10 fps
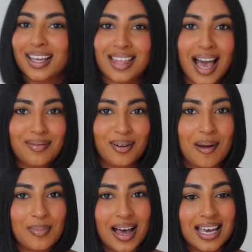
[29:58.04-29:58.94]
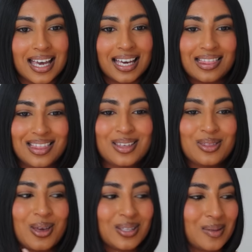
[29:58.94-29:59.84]
that I regret buying.
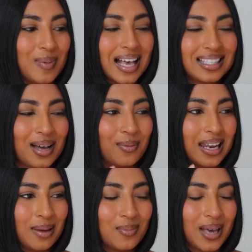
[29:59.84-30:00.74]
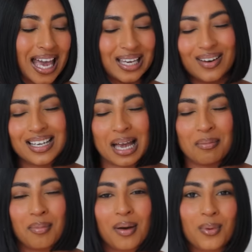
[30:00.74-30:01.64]
They're, those are the bags that when I'm getting ready, I'm
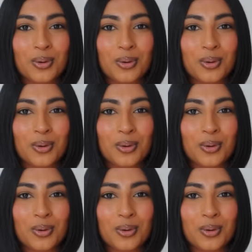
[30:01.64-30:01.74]
in my